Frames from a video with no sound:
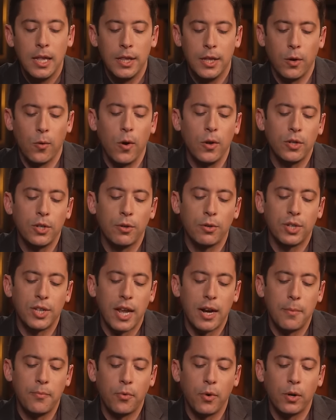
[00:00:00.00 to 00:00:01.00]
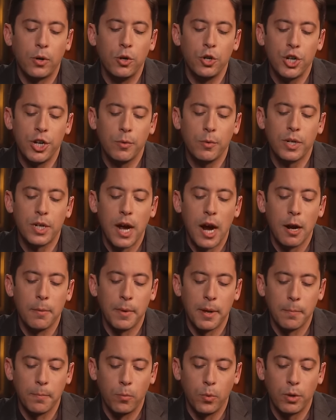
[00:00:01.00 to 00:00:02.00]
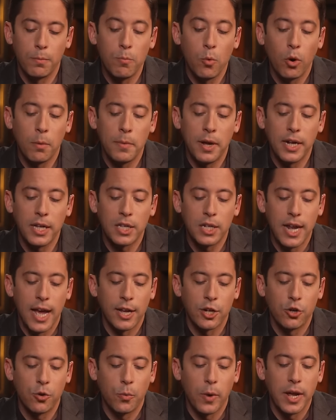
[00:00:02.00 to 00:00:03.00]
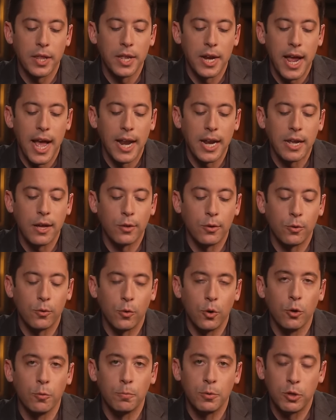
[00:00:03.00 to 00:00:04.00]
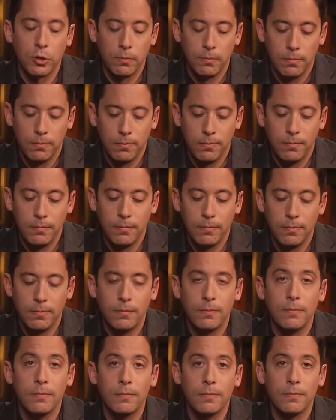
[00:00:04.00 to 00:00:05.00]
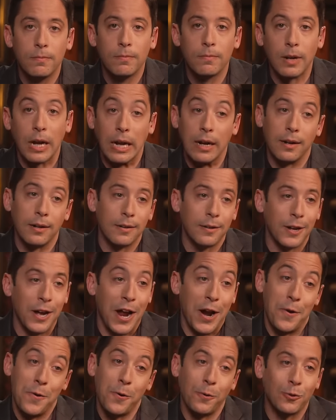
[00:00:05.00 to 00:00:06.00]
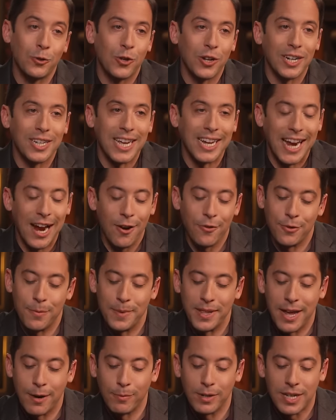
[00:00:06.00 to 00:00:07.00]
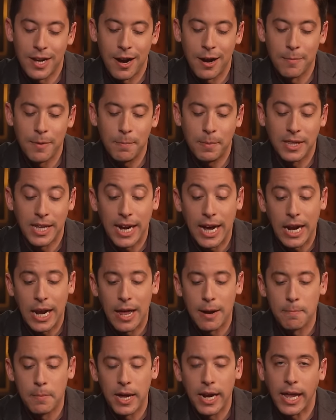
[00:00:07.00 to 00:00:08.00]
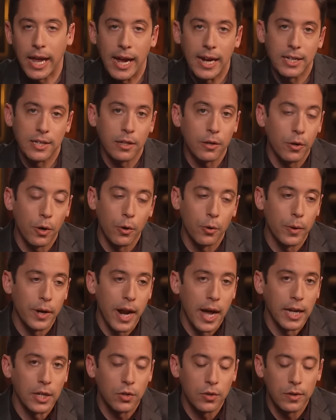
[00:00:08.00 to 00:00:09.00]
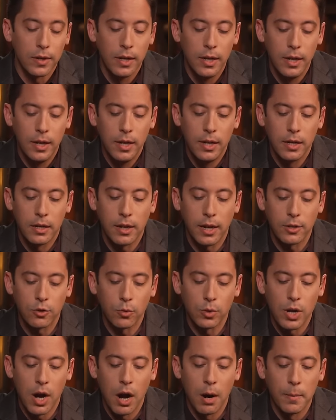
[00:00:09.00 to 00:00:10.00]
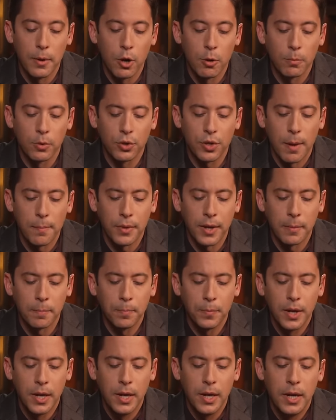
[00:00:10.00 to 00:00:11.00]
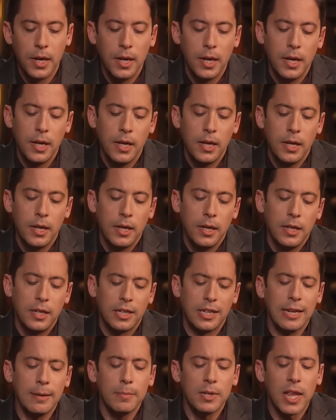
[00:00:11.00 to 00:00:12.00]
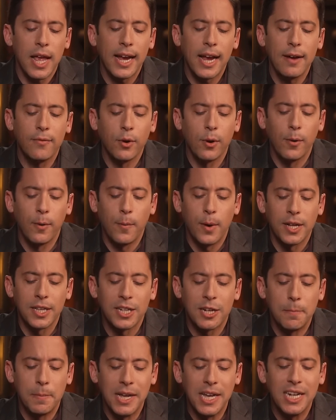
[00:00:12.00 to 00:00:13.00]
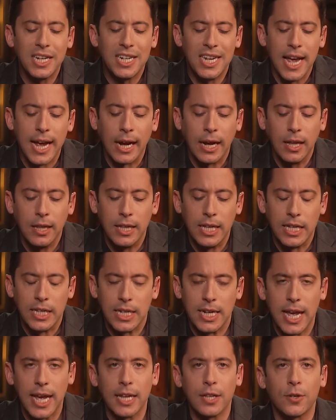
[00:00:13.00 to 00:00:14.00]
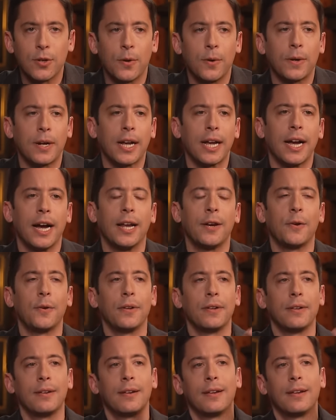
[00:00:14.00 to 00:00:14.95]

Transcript: They're also set up for a cushy retirement with more money stashed away than any other groups. I don't, know who's going to take care of them in that retirement, but they got a lot of money. I guess they'll go to a nice, nice retirement home or something. Seems like everyone wants to be a dink these days. Okay, I don't.